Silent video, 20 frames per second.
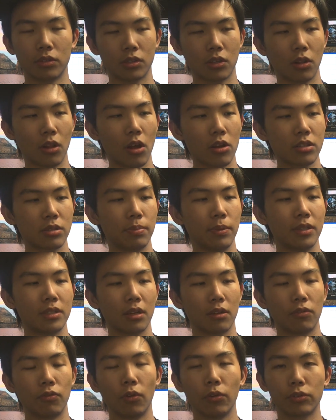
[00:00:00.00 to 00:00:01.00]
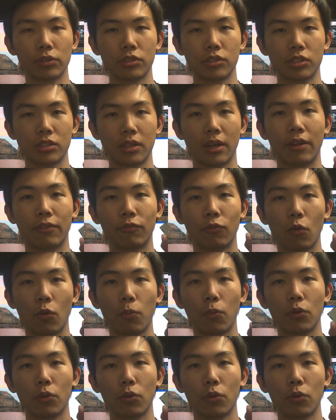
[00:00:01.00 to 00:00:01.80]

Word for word: clock speeds and voltages at four